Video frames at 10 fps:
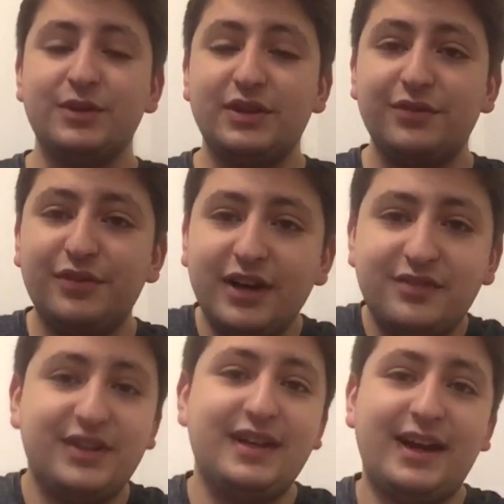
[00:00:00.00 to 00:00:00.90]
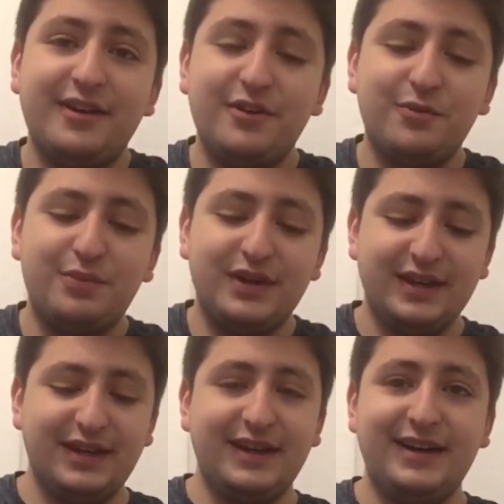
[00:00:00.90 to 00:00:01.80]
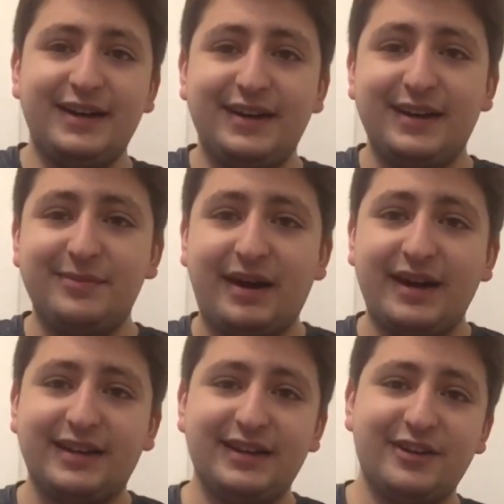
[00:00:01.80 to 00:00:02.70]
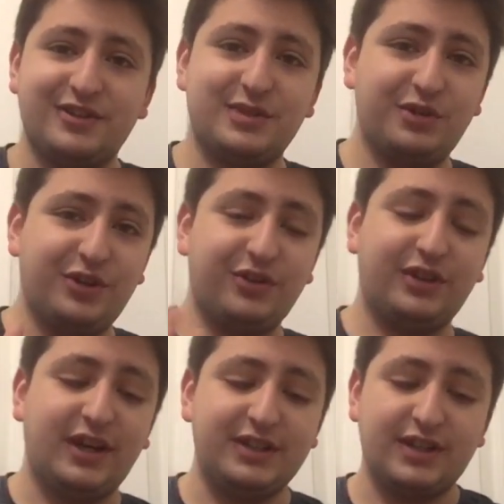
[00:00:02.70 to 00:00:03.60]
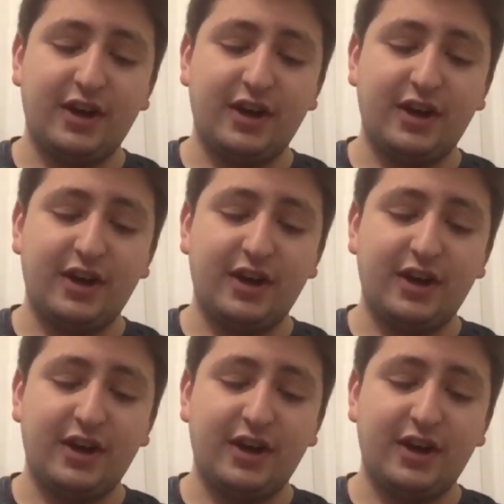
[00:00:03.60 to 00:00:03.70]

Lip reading: the fun of it. I hope I can hear some of your thoughts